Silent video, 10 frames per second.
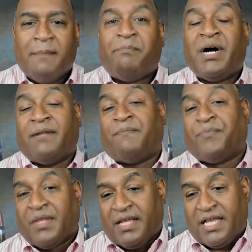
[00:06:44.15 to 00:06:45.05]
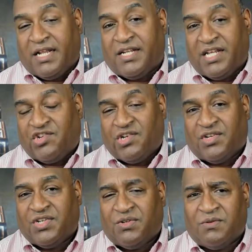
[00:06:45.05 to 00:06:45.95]
But in
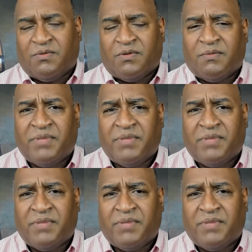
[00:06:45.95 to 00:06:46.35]
addition to